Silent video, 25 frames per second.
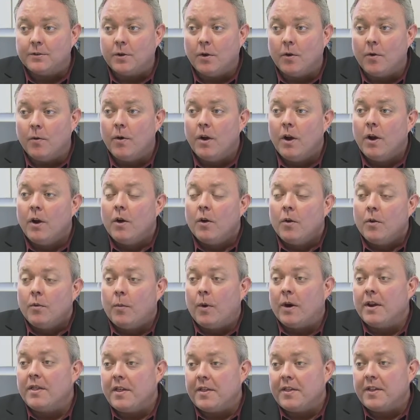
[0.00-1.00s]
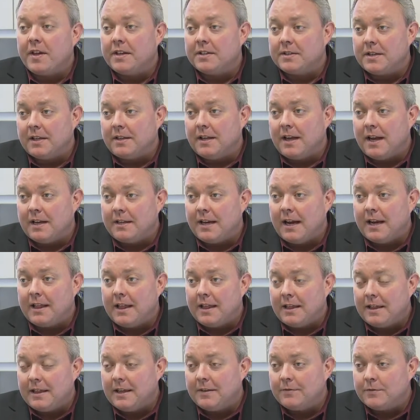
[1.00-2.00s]
So one of the things that the
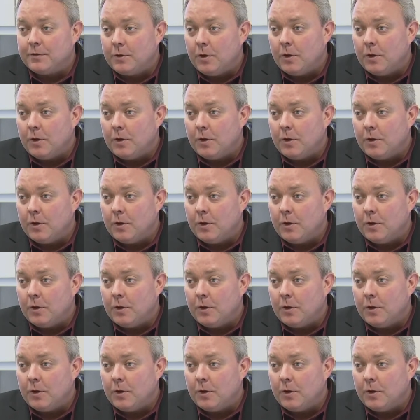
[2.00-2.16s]
identity thieves